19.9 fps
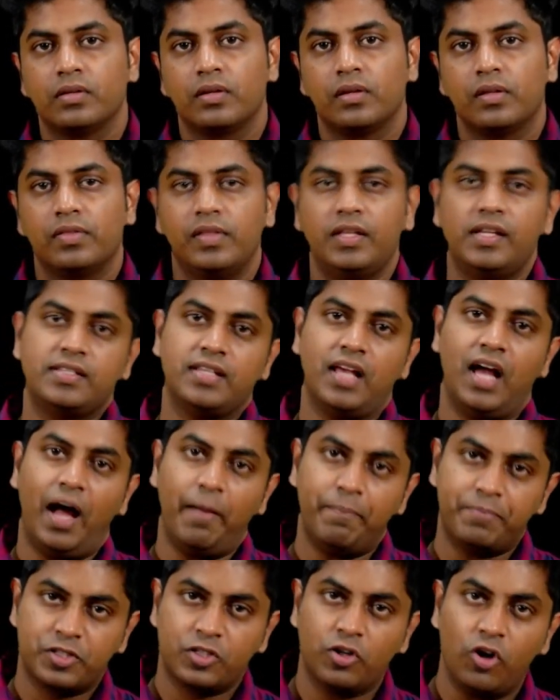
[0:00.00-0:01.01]
there is a
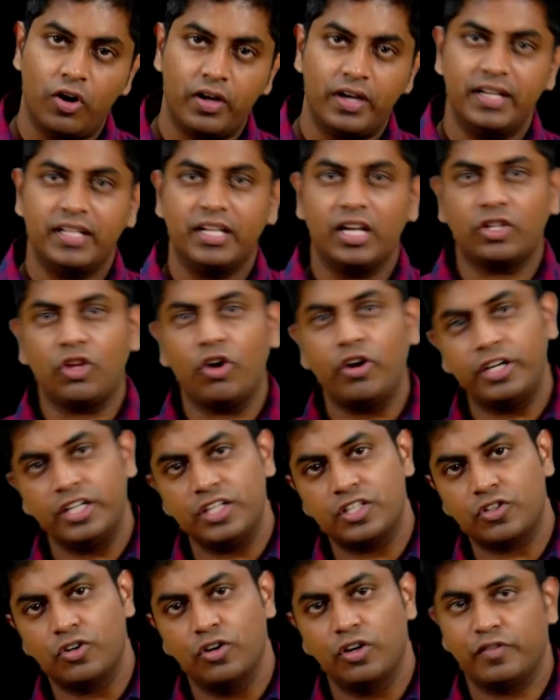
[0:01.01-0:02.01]
hub score and an authority
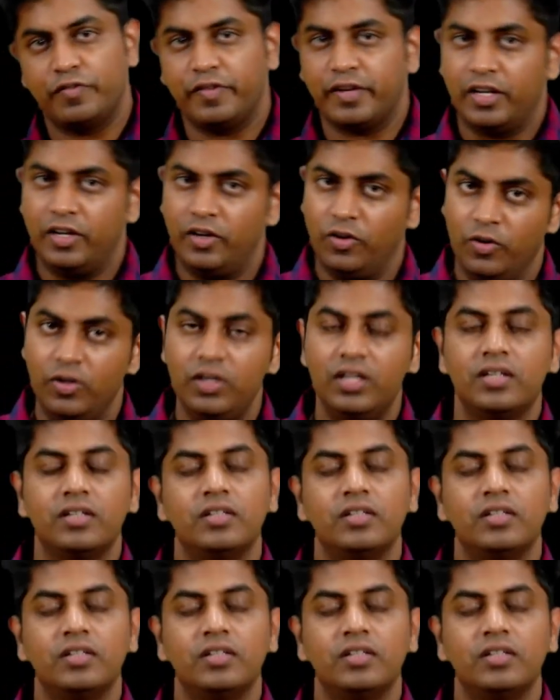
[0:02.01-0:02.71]
score for a node.